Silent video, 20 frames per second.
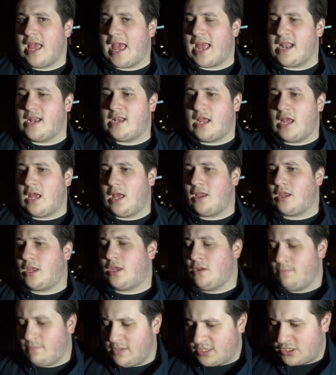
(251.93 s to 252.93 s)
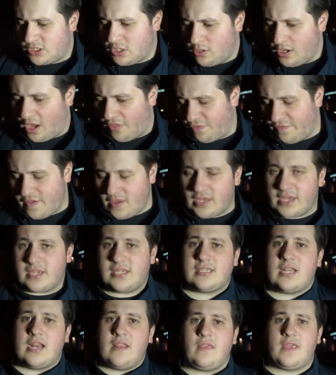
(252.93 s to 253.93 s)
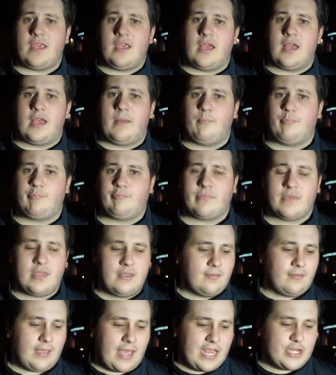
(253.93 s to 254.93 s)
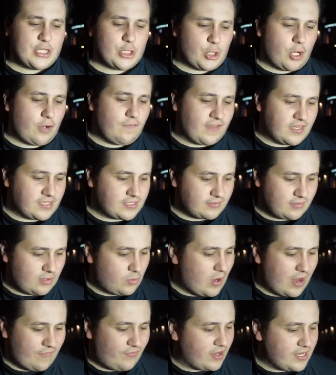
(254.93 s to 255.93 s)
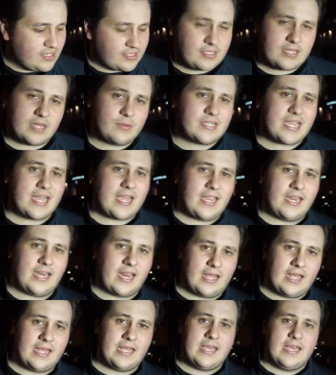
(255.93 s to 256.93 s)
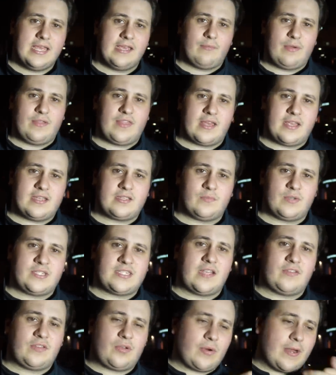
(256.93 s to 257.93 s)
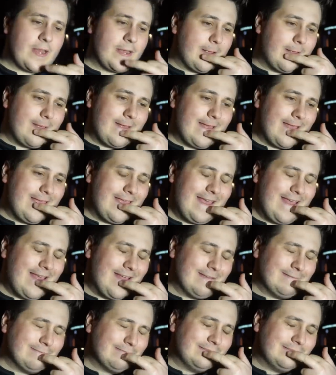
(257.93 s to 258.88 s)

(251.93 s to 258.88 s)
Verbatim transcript: And uh, Hyunmin Son, I think he's still at the um, Asia Trophies or whatever it is he was at in uh, with uh, with South Korea. Uh, yeah,